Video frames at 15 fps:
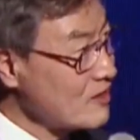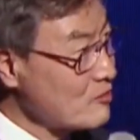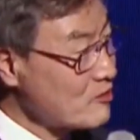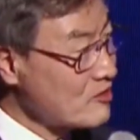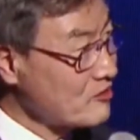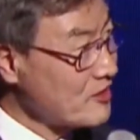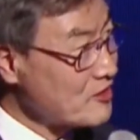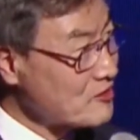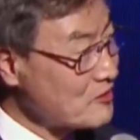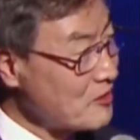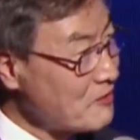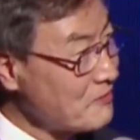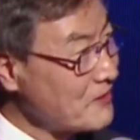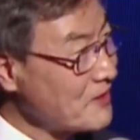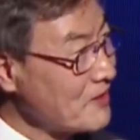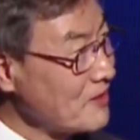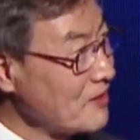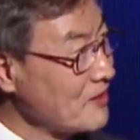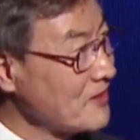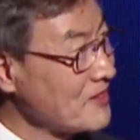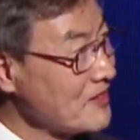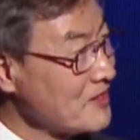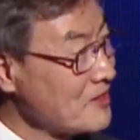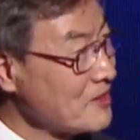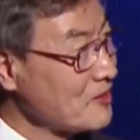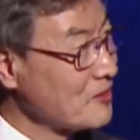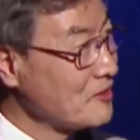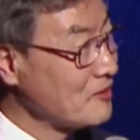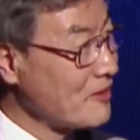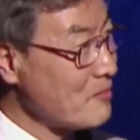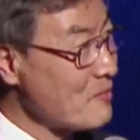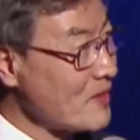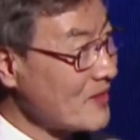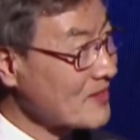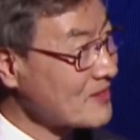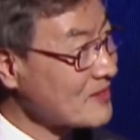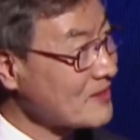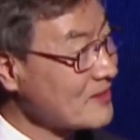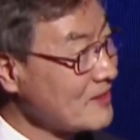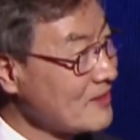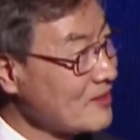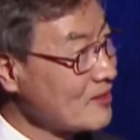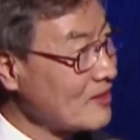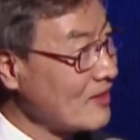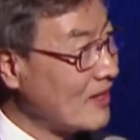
the presentation of uh, the Denmark, yeah.